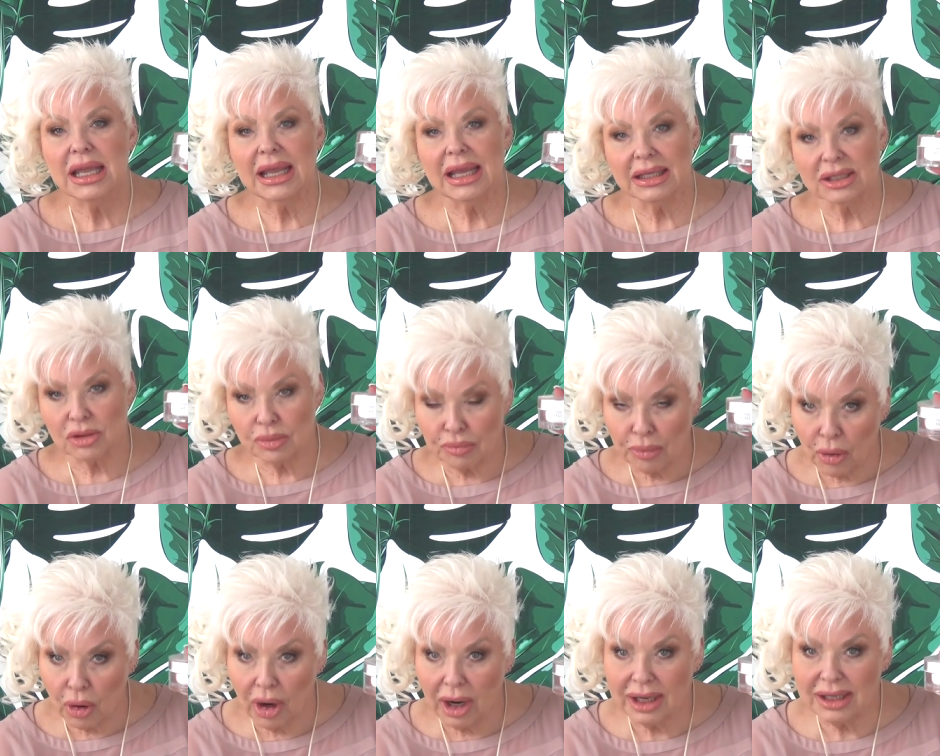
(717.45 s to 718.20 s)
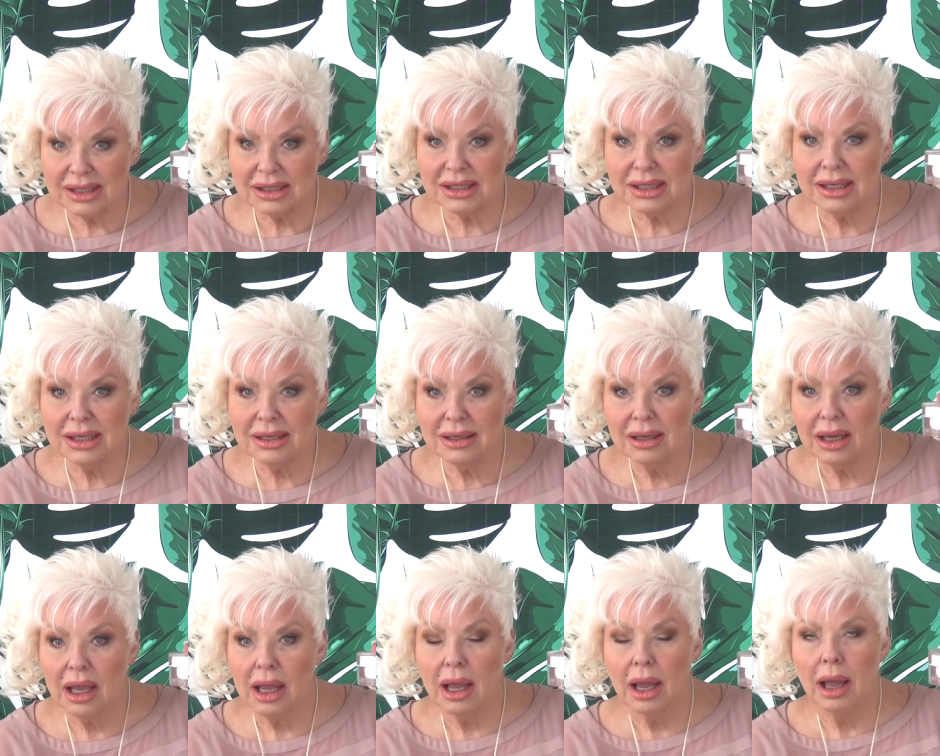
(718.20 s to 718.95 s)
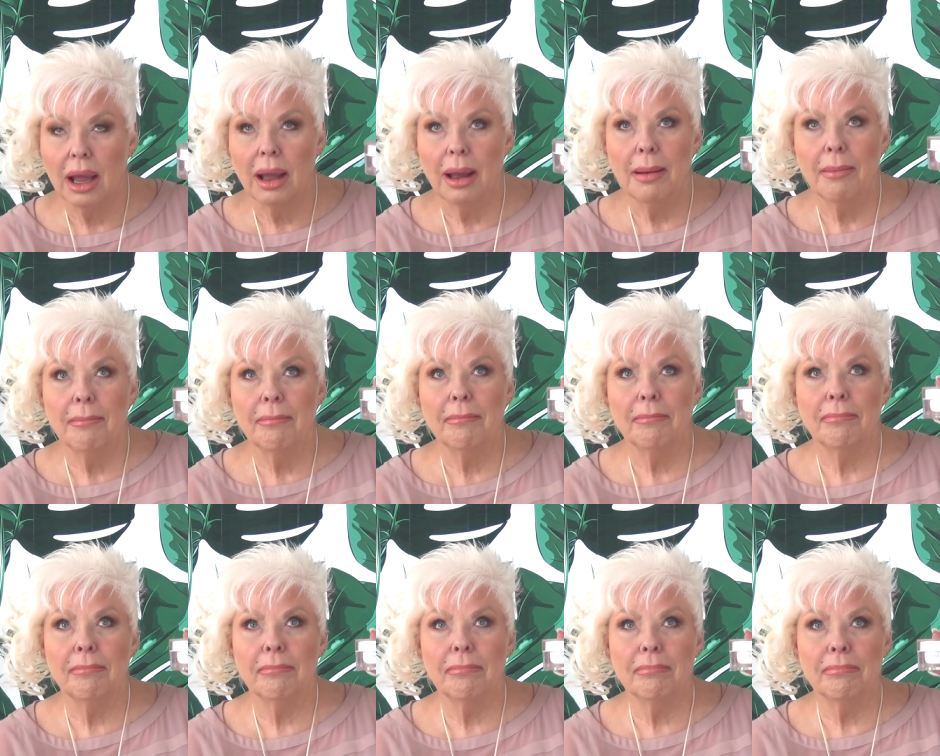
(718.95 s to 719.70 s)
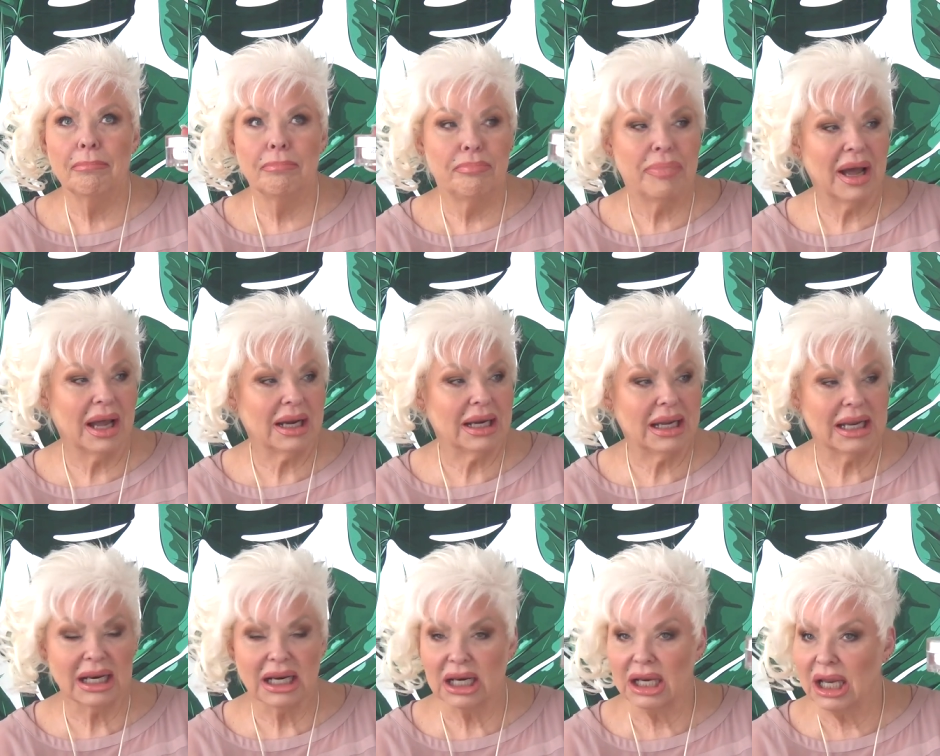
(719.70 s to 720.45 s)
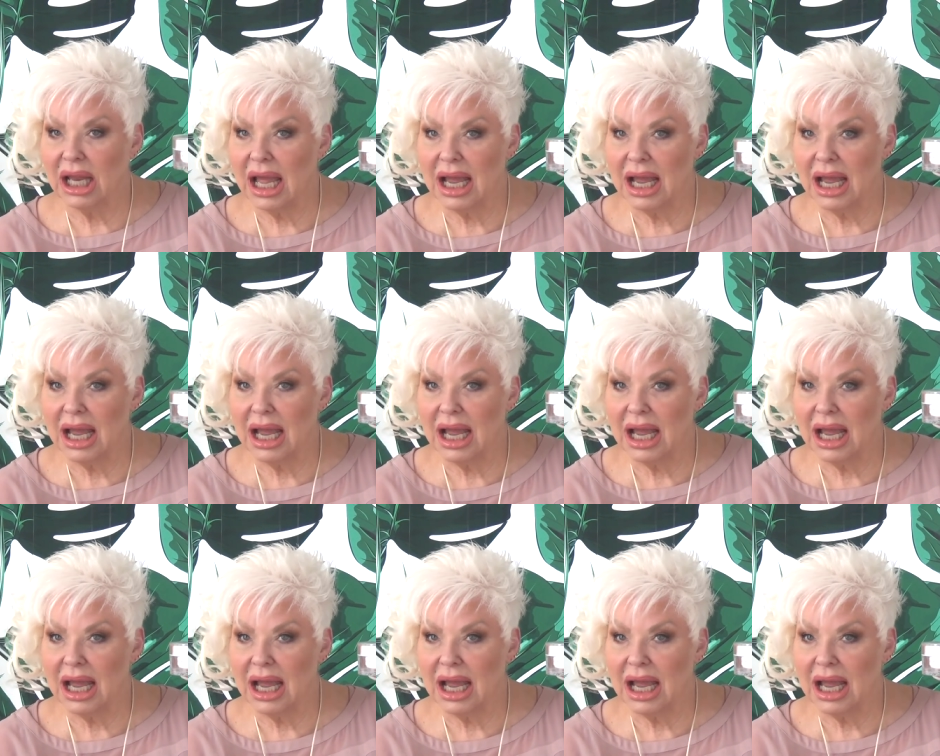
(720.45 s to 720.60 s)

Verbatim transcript: it's pricey but it'll